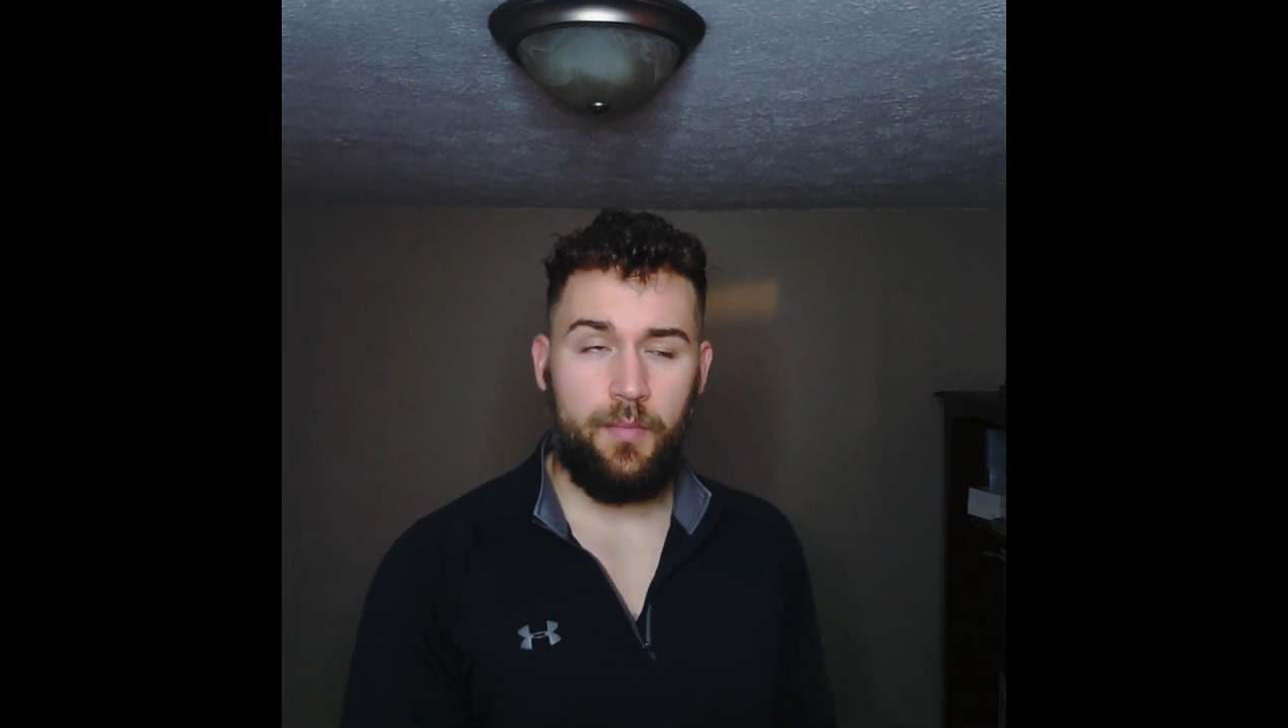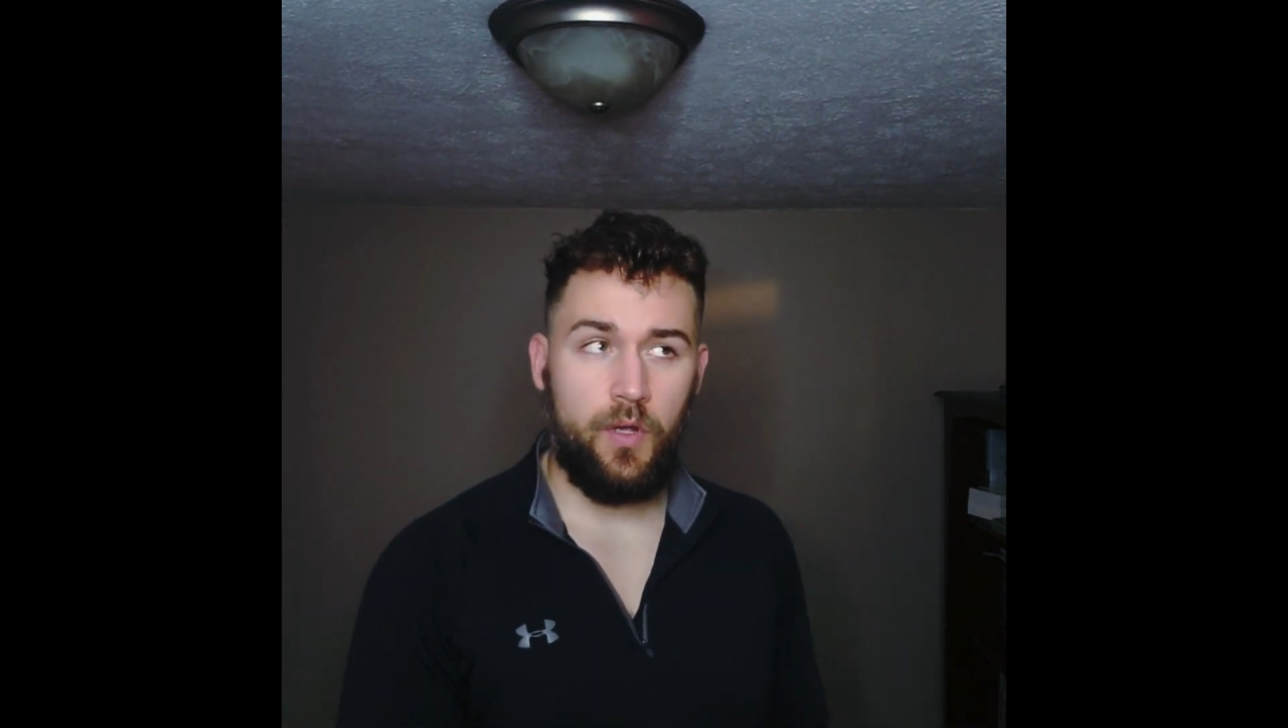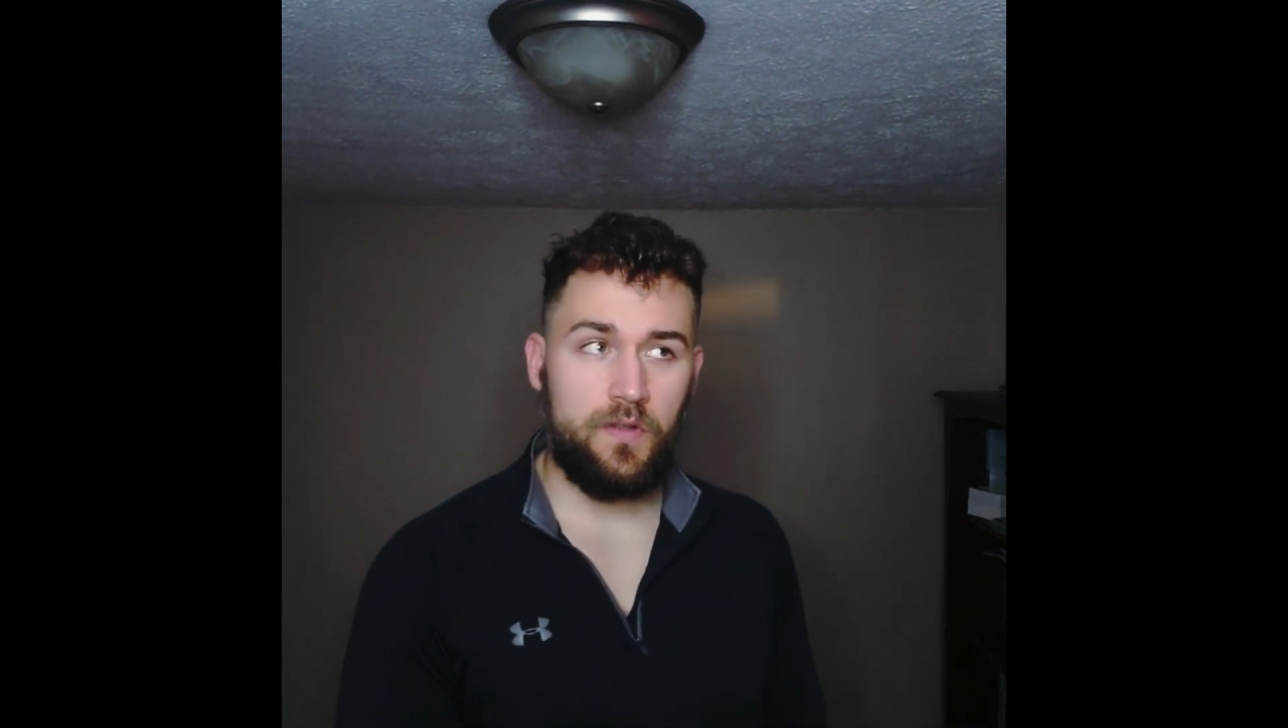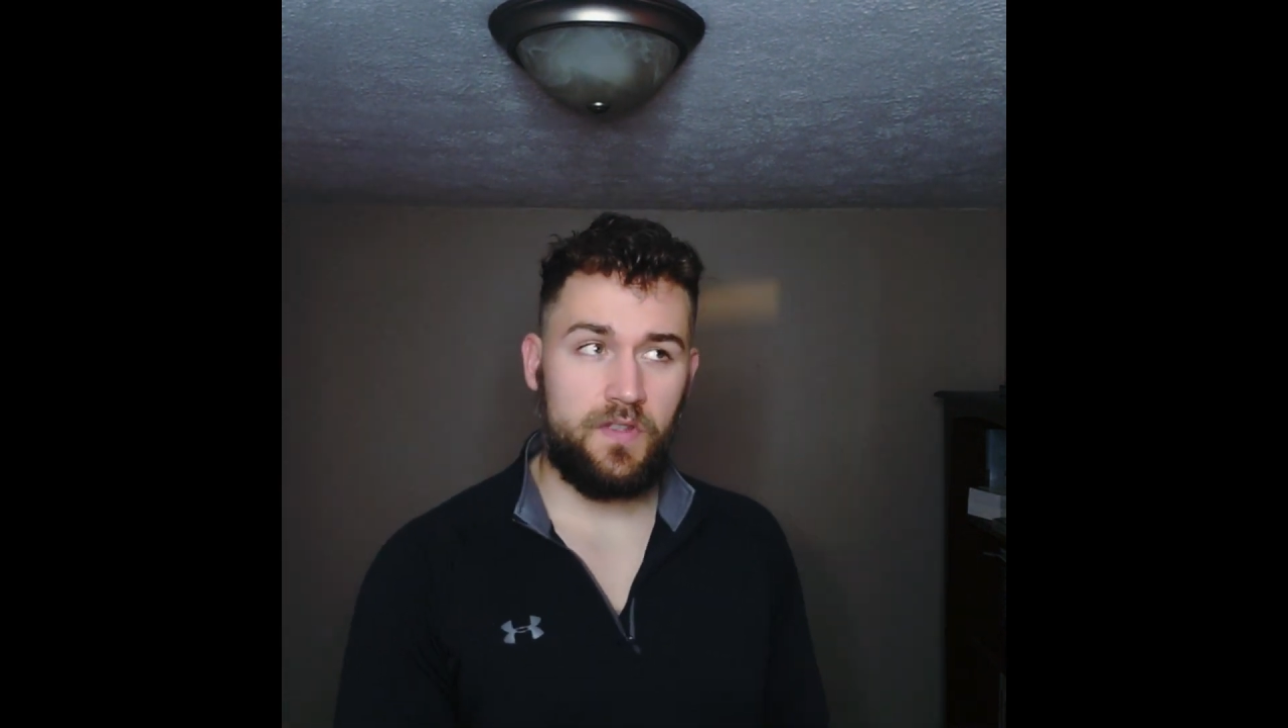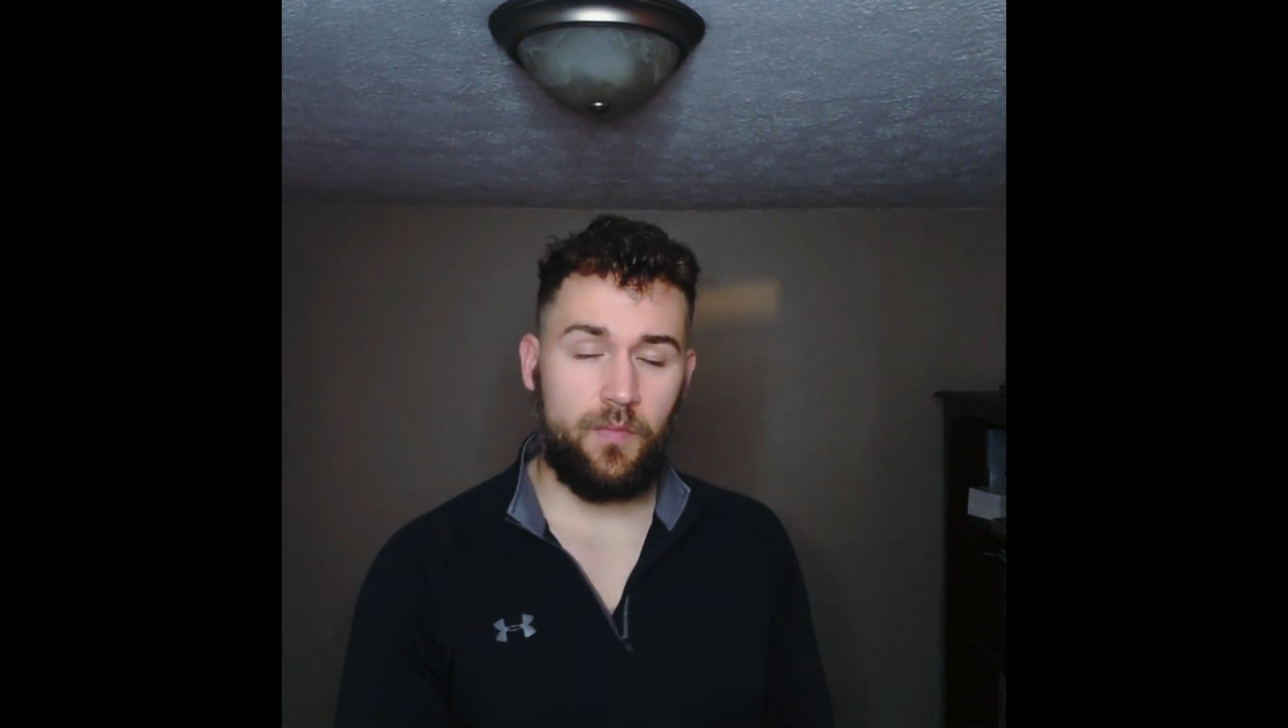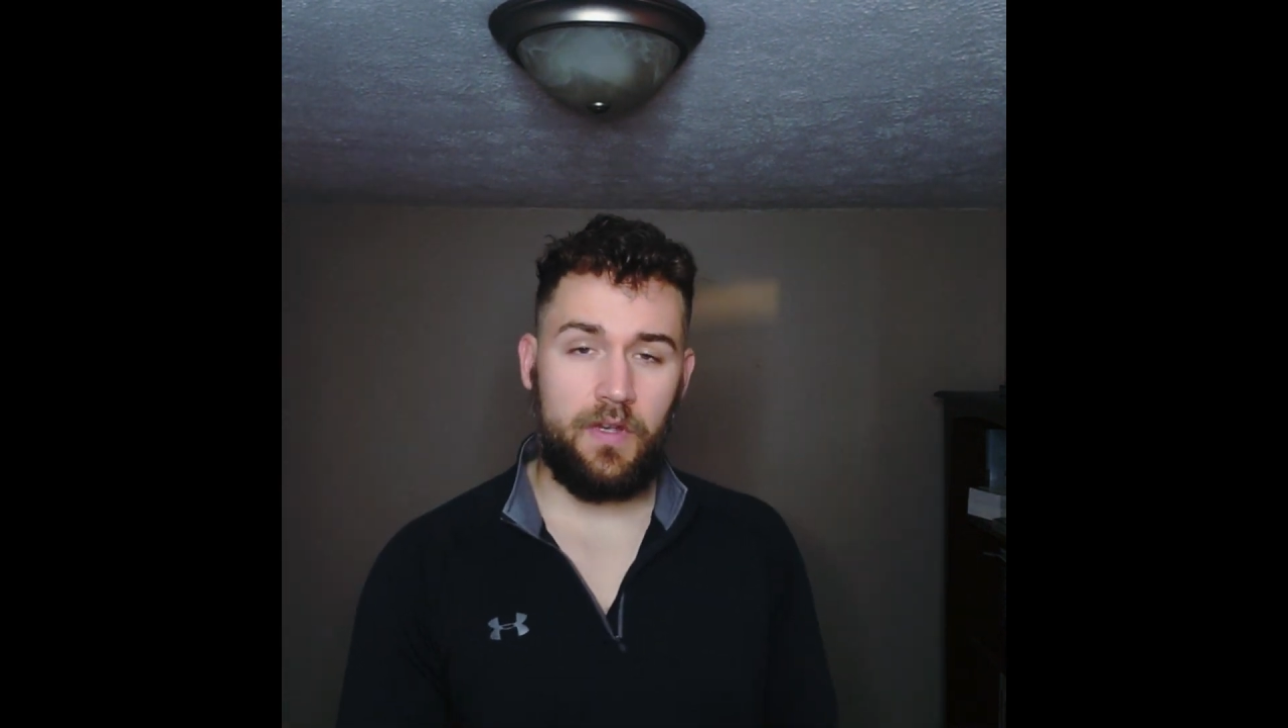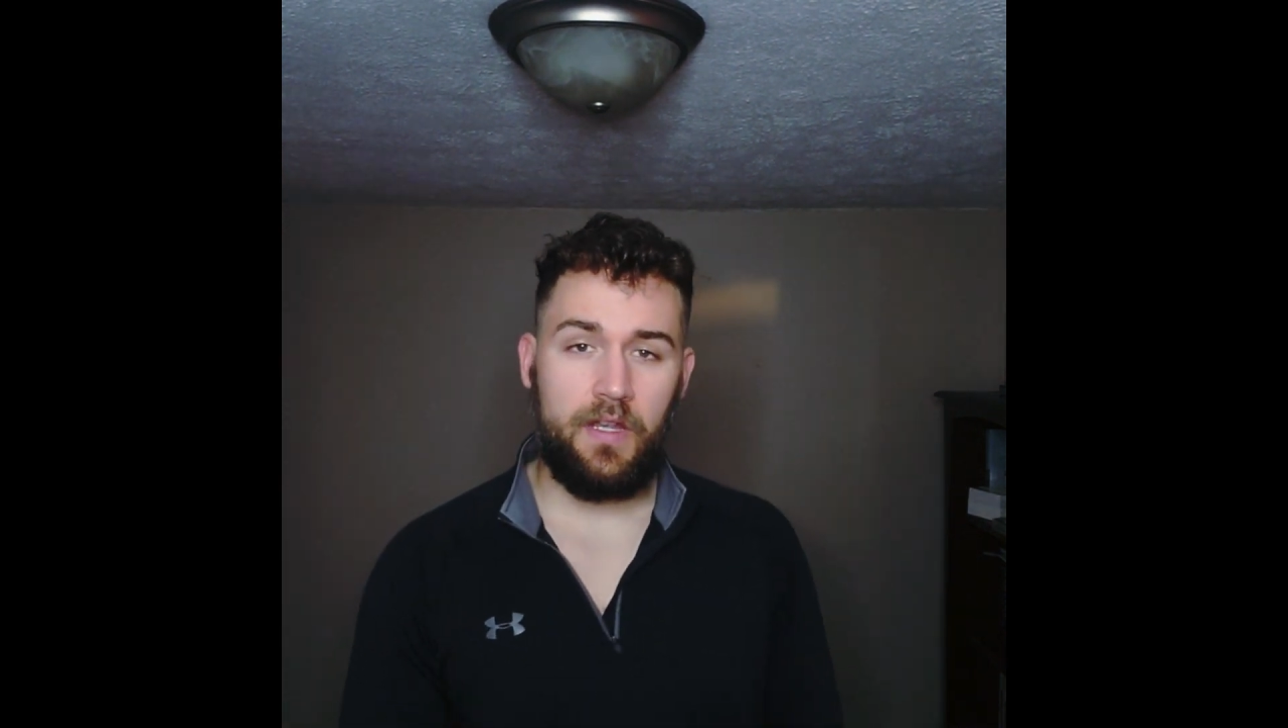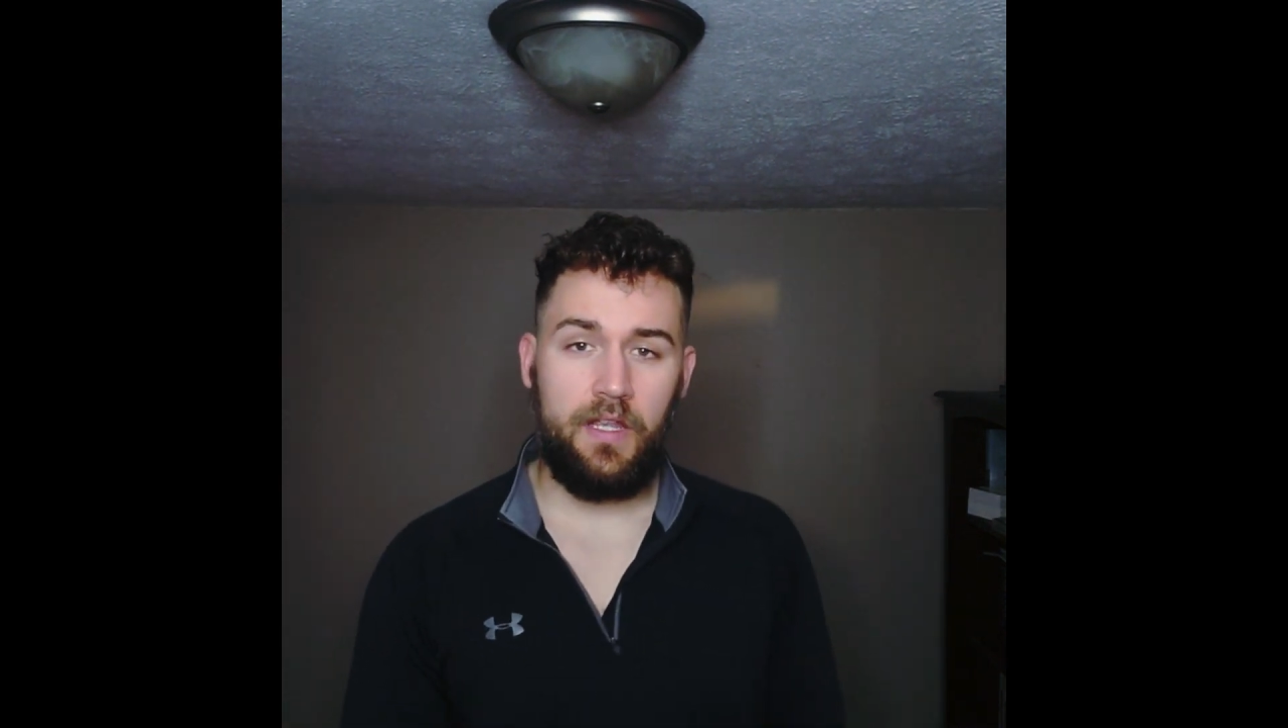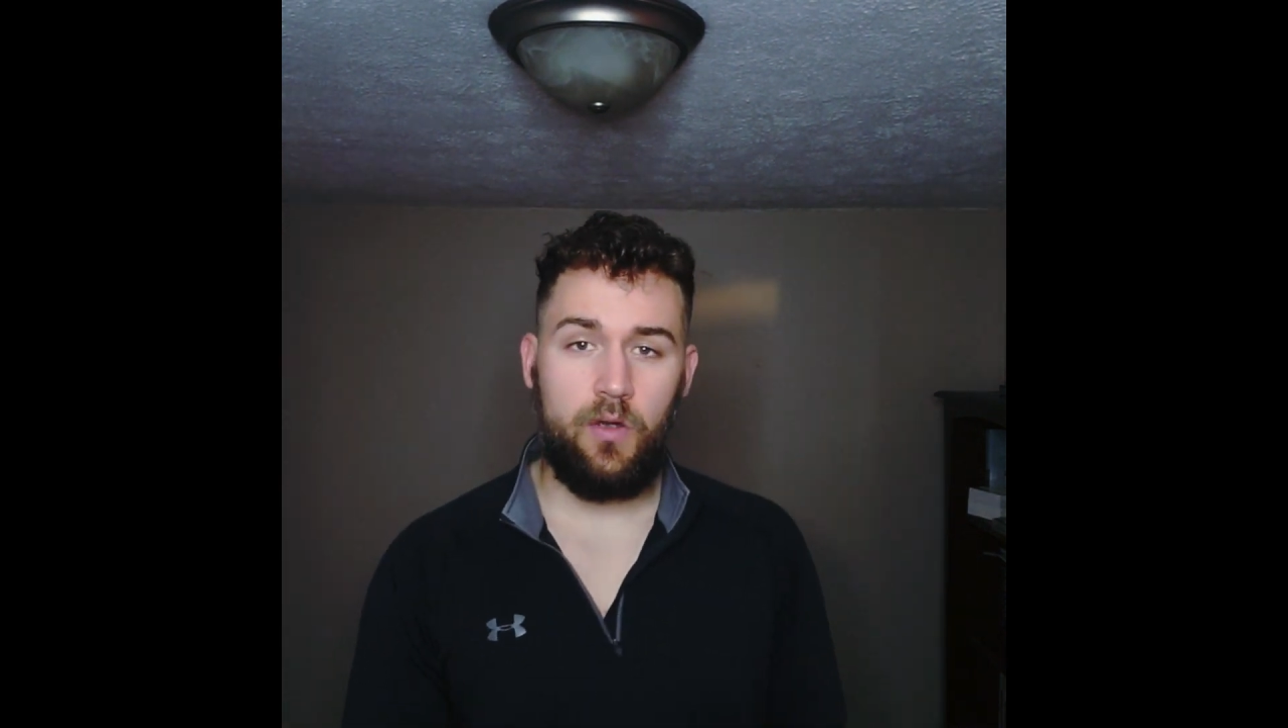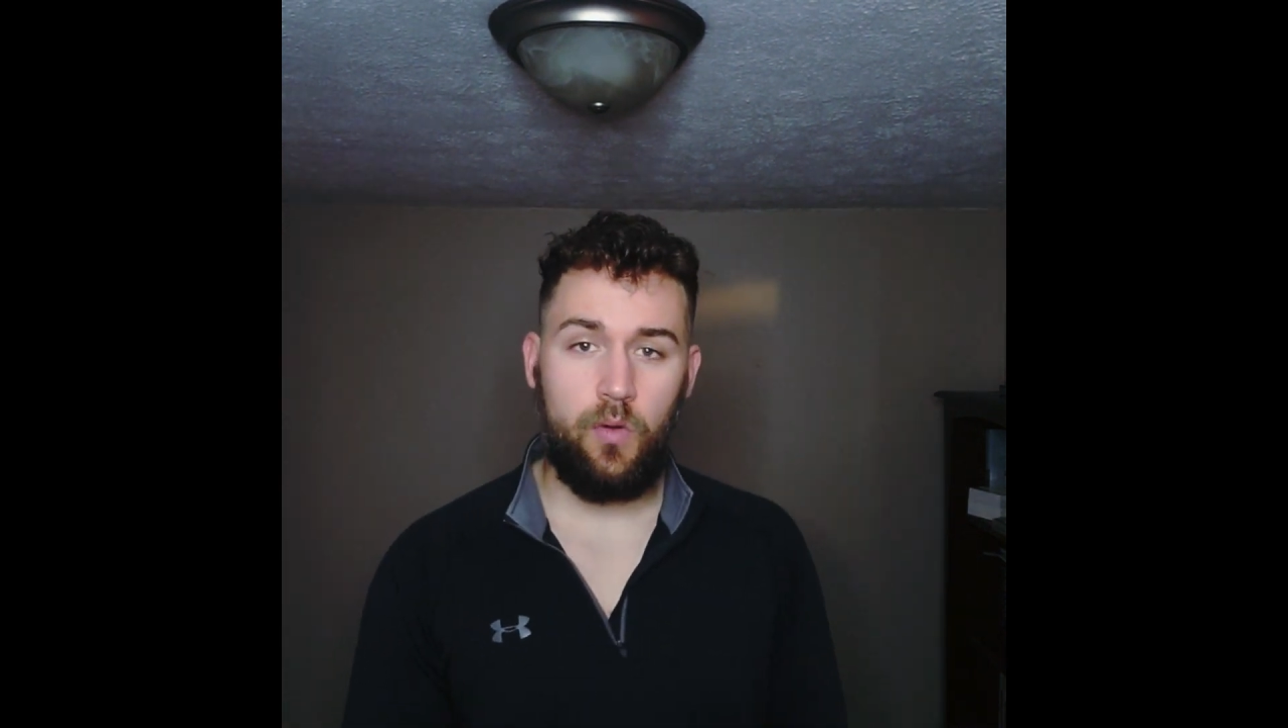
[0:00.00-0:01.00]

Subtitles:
post on my